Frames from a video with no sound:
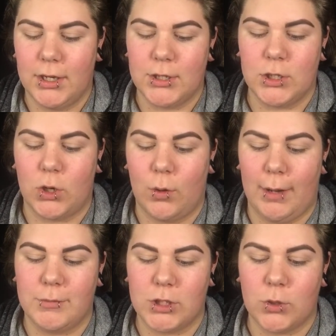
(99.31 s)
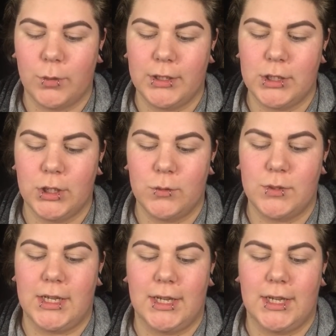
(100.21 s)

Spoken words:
So I'm just going to use a